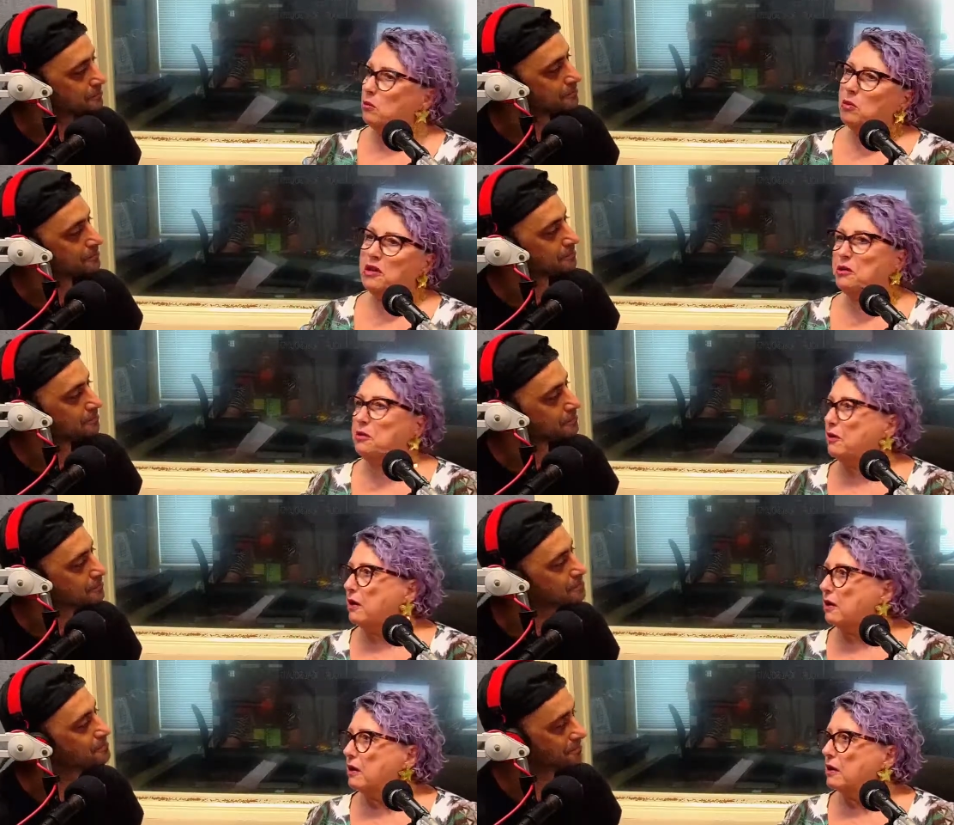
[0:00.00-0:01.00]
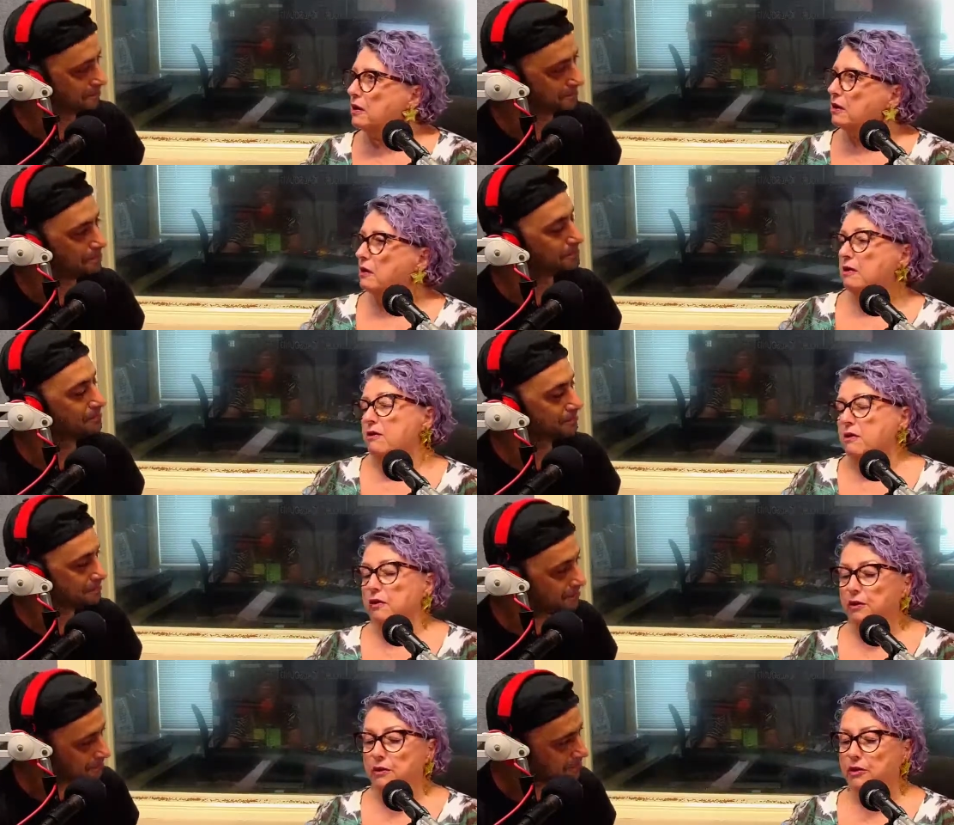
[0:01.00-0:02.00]
Speaker 1: "What do you think?"
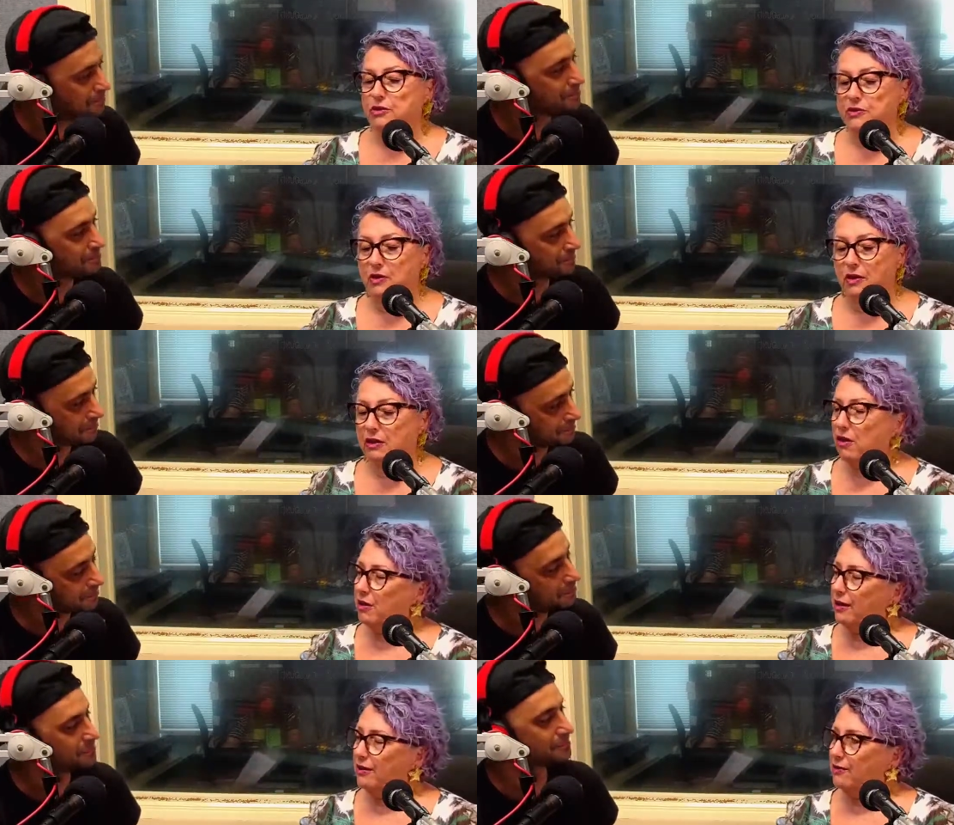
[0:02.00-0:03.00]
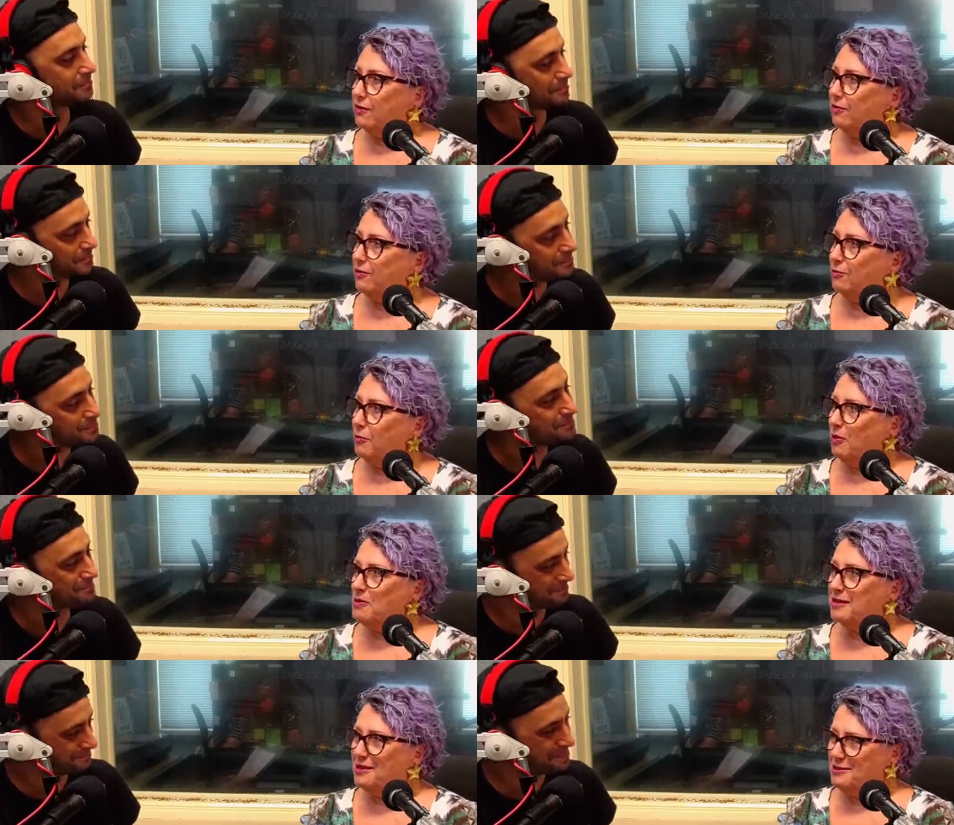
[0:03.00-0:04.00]
So you just, I kind of get to
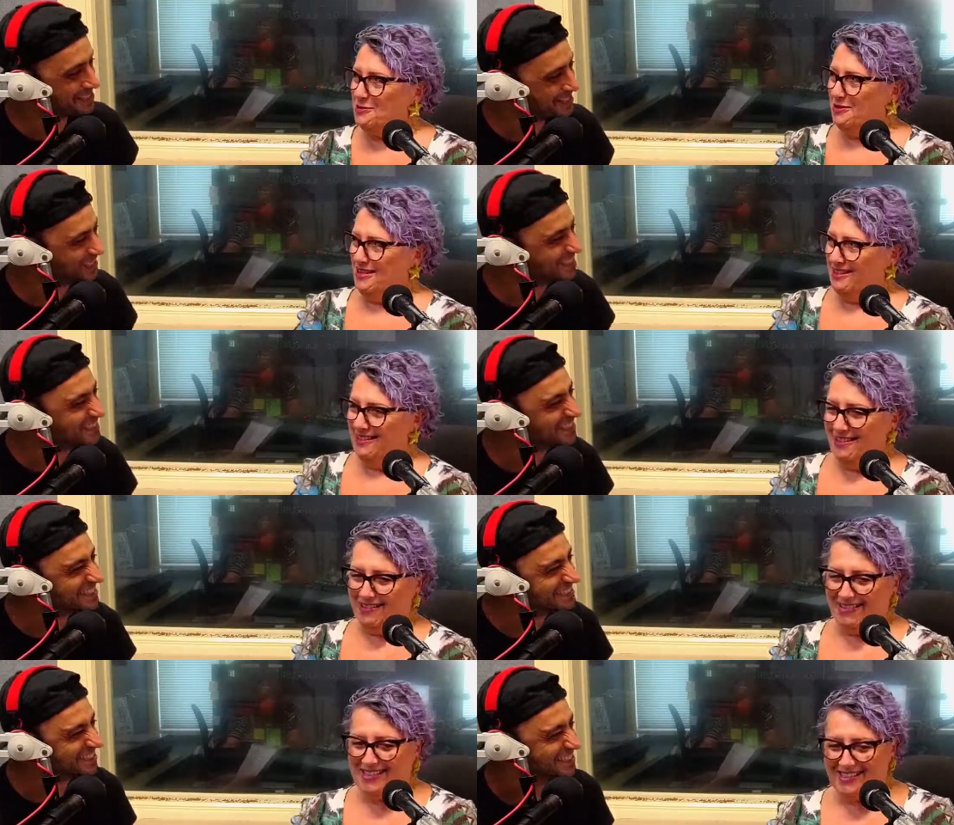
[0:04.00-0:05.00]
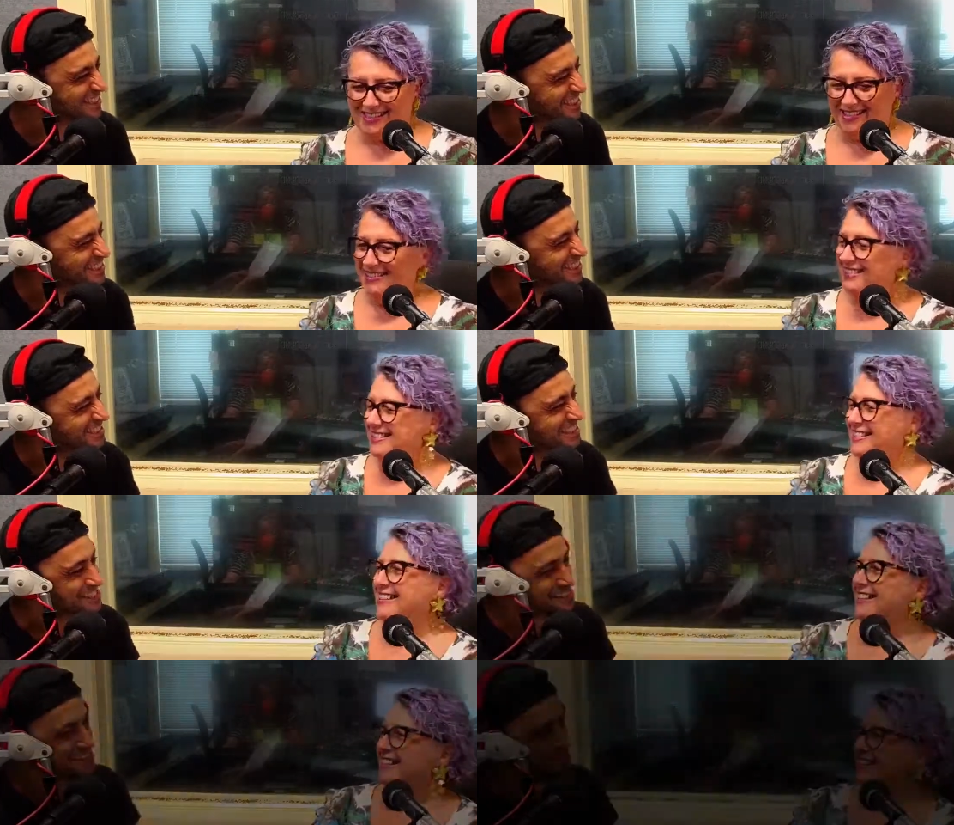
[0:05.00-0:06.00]
mostly do what you like, which is good.
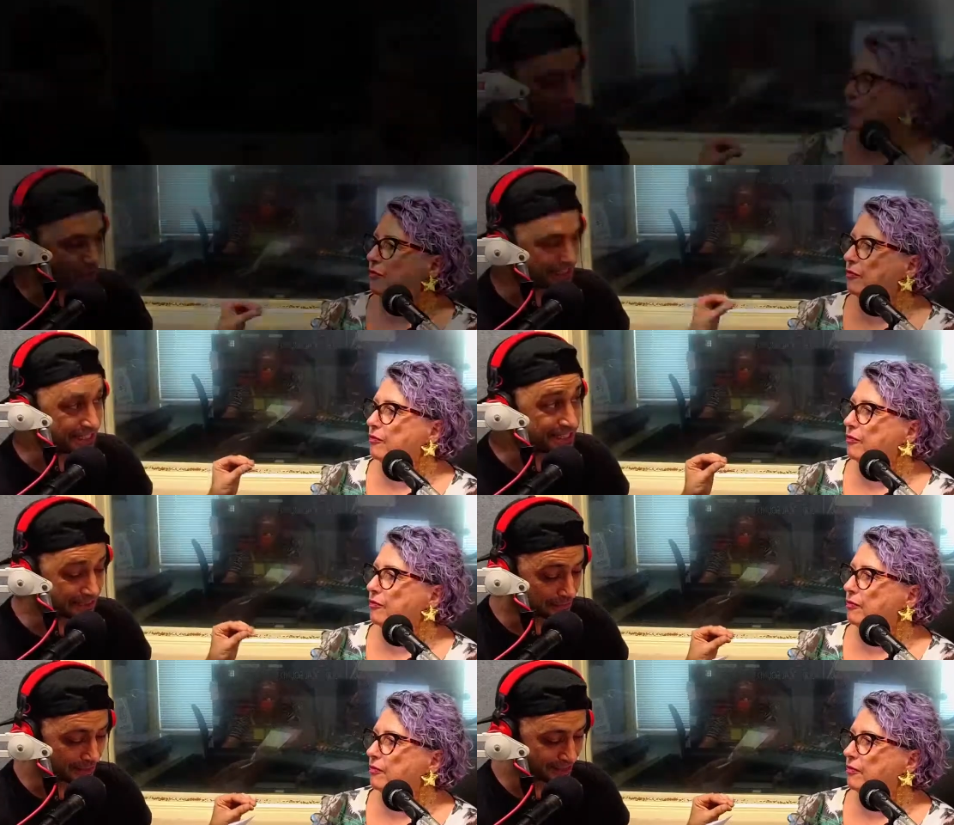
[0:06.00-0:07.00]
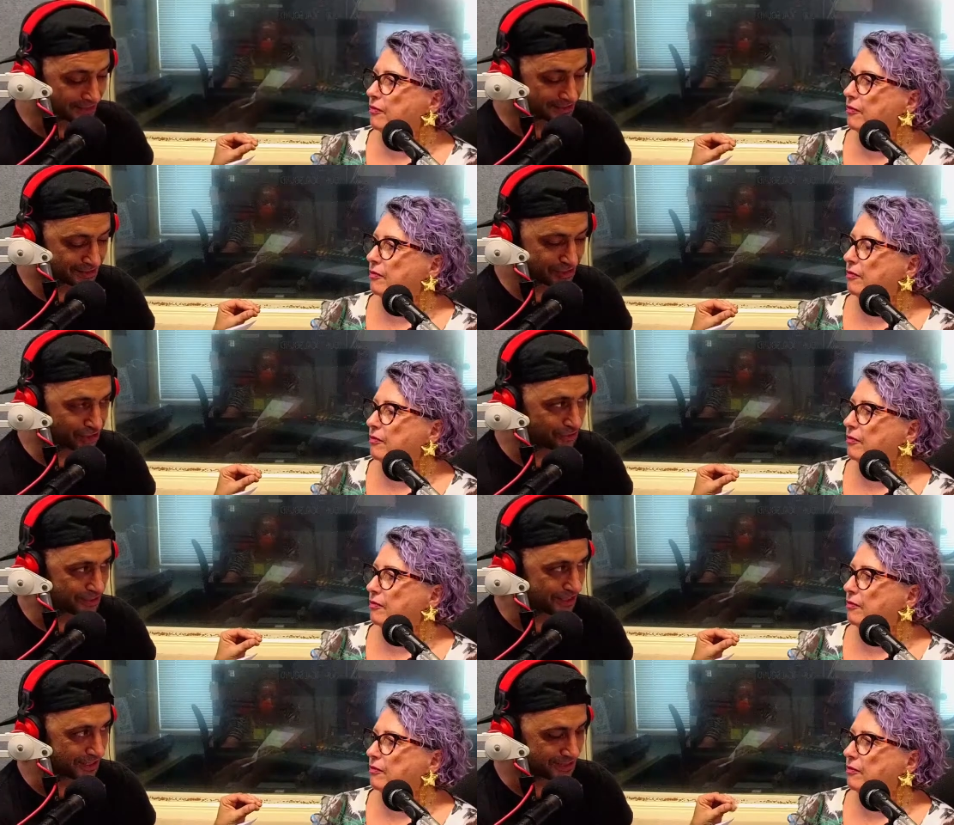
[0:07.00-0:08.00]
Speaker 2: One of the most in-demand jingle
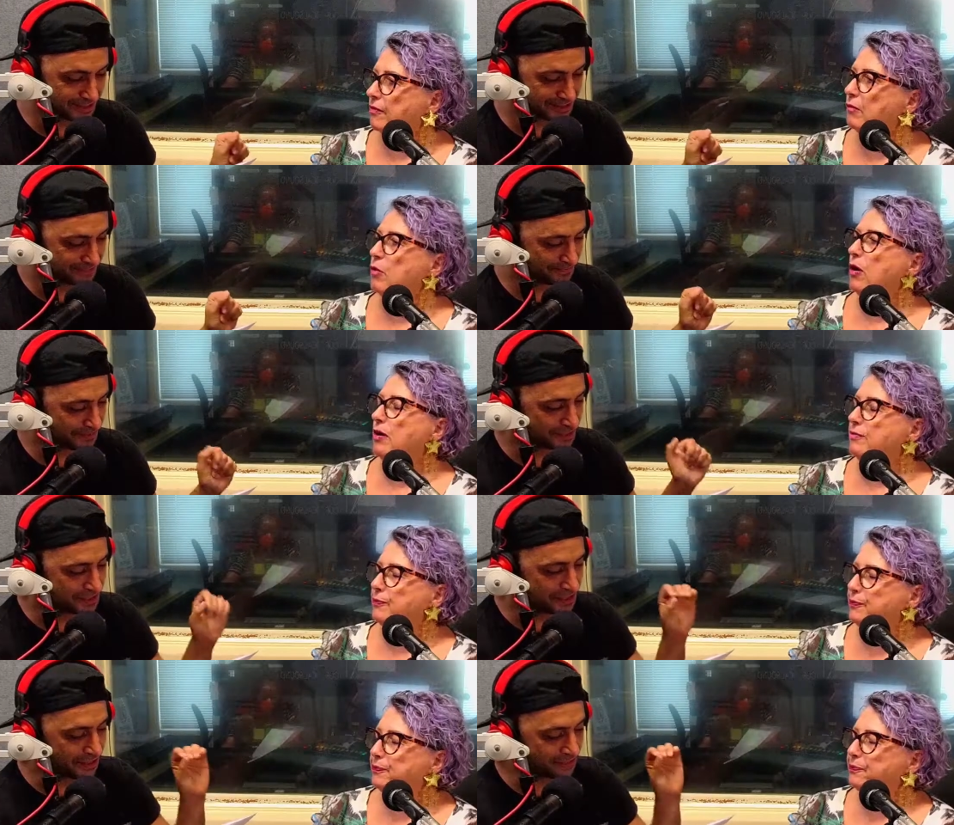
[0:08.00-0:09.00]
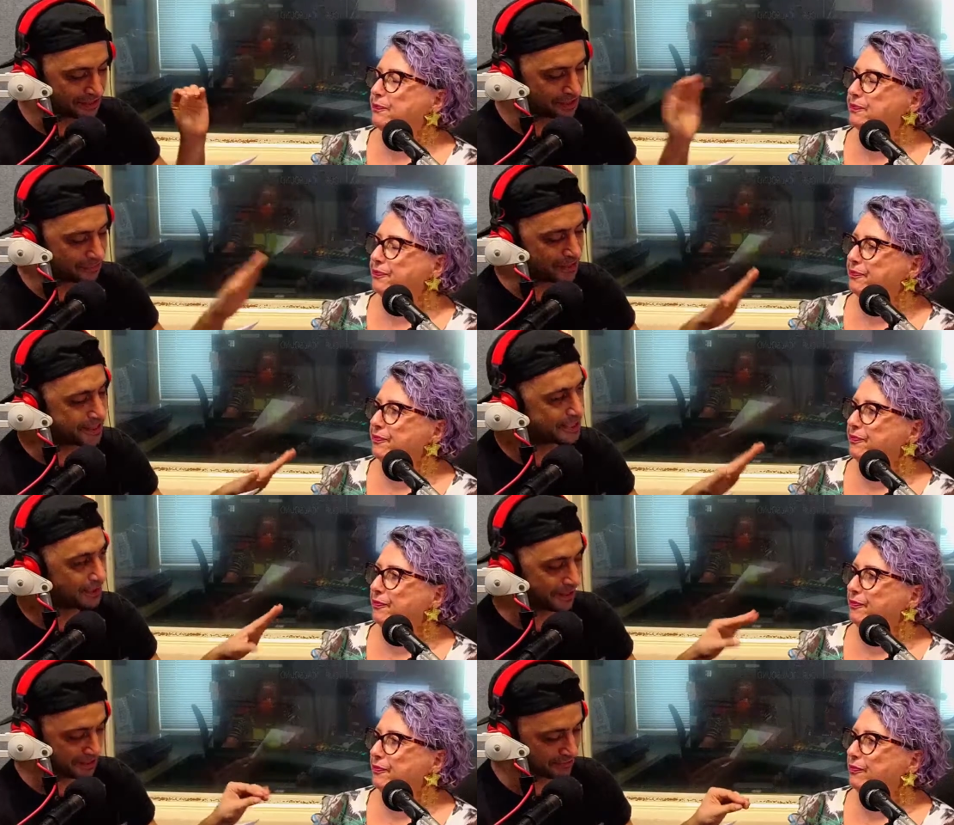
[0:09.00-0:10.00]
singers.
Speaker 1: Right. Now,
Speaker 2: can you please
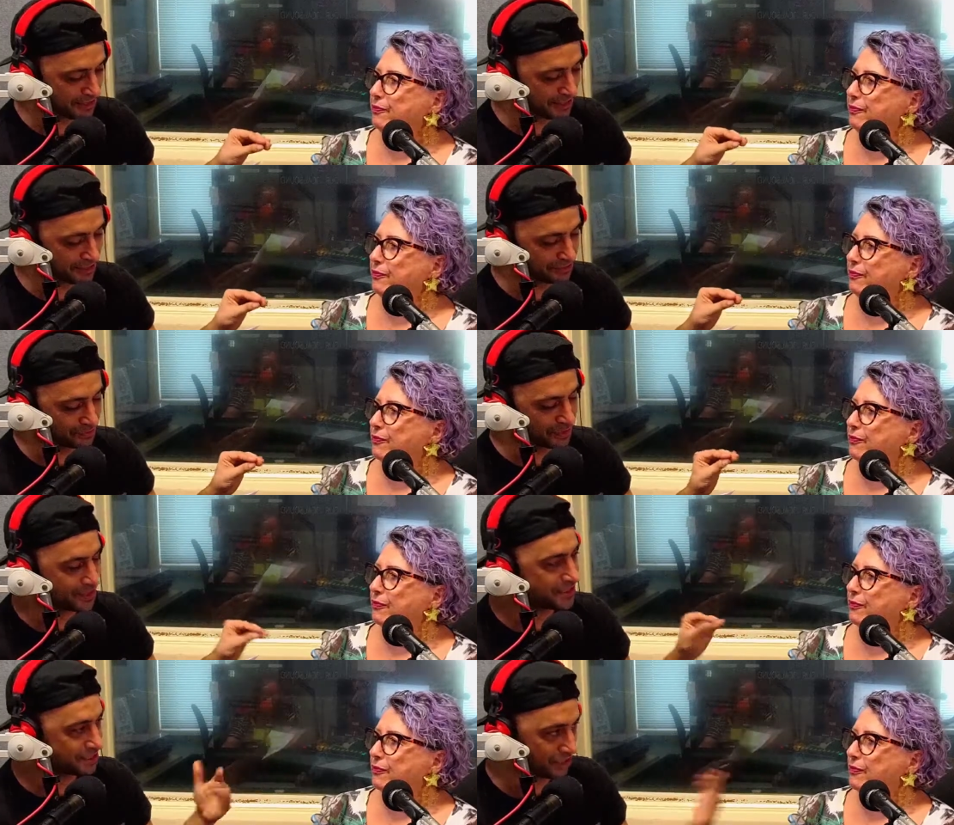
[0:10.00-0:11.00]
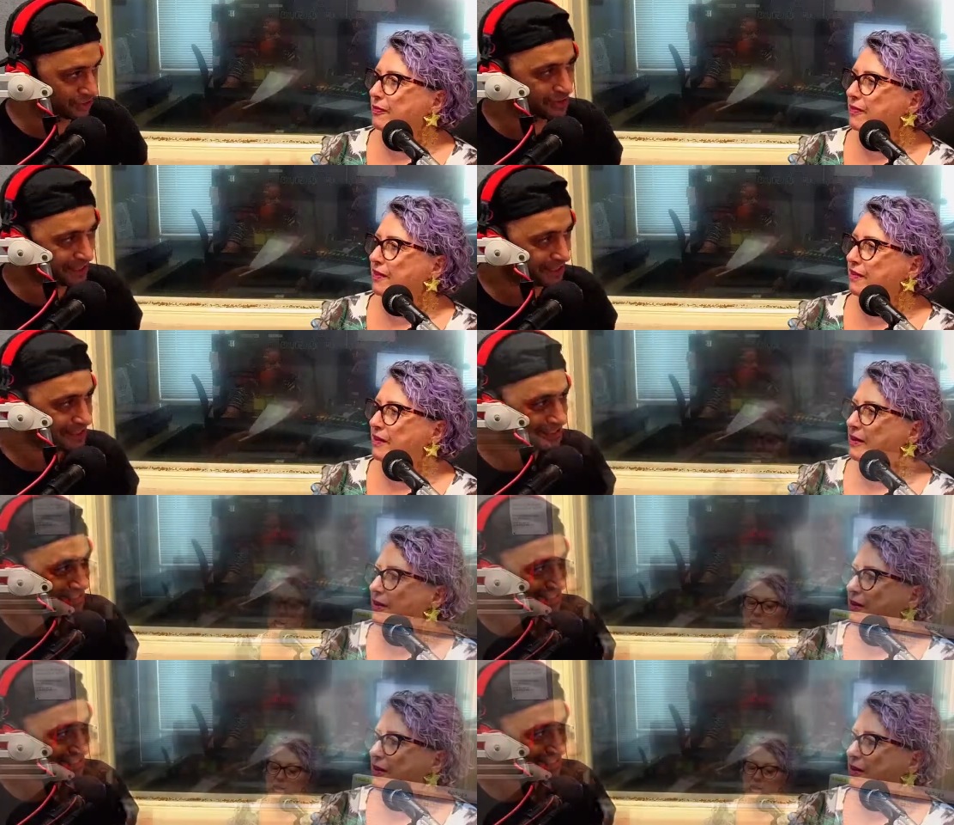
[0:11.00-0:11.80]
explain to me what is a jingle singer?